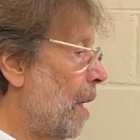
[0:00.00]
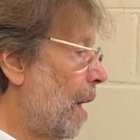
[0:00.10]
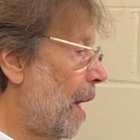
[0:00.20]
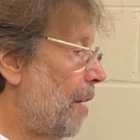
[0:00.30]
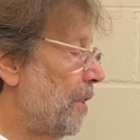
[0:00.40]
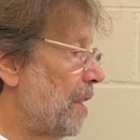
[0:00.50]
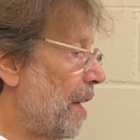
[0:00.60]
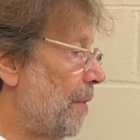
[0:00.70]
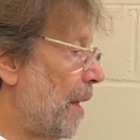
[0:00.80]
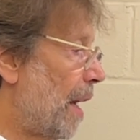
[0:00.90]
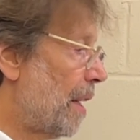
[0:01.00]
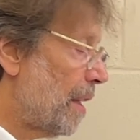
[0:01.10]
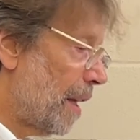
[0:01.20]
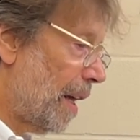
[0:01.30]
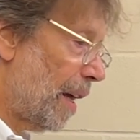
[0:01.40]
Having done that,
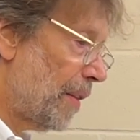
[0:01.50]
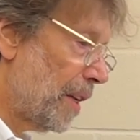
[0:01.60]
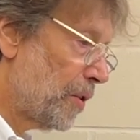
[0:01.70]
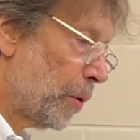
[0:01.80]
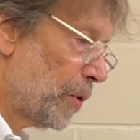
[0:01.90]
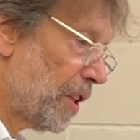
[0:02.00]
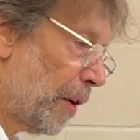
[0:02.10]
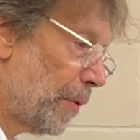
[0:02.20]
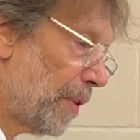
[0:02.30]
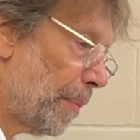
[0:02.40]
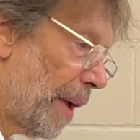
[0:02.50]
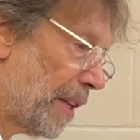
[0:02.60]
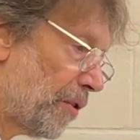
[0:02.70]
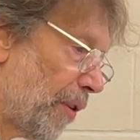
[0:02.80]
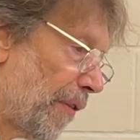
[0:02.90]
there's also the
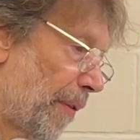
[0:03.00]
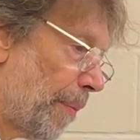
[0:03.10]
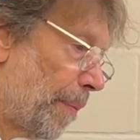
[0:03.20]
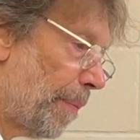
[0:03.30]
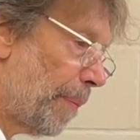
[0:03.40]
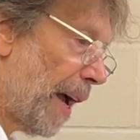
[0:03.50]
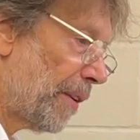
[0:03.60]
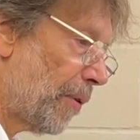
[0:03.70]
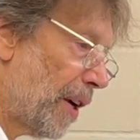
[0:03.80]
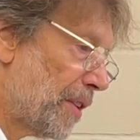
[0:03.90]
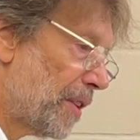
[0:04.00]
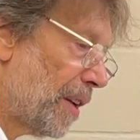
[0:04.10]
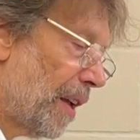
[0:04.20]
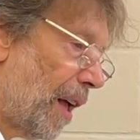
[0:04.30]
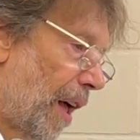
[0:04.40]
matter of backrest
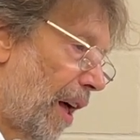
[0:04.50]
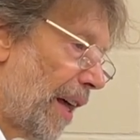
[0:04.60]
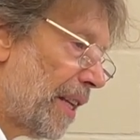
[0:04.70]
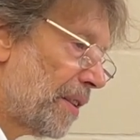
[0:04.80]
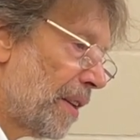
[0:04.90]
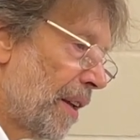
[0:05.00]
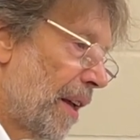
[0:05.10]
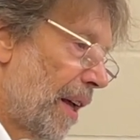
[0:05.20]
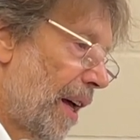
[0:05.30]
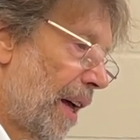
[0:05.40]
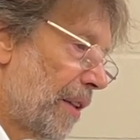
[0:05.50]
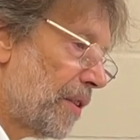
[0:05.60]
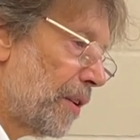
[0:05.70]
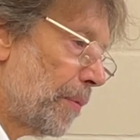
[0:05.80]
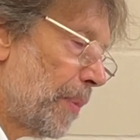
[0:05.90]
height
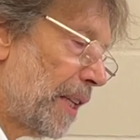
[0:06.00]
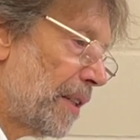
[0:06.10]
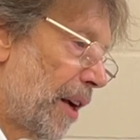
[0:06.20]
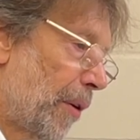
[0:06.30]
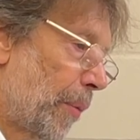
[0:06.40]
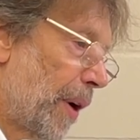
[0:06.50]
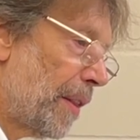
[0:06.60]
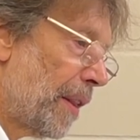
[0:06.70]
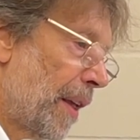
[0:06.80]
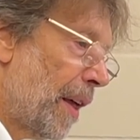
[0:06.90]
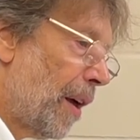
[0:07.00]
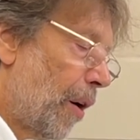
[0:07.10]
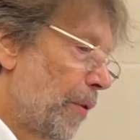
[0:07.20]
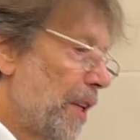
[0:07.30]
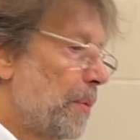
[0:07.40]
to be dealt with.
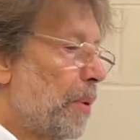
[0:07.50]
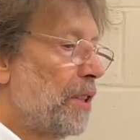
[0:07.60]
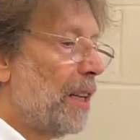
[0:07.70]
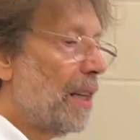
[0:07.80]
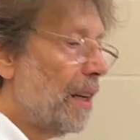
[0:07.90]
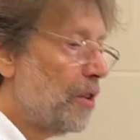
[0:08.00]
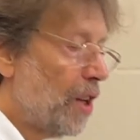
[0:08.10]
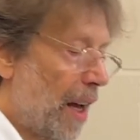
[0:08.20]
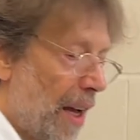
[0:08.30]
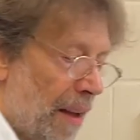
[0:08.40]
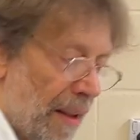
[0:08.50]
On this particular chair,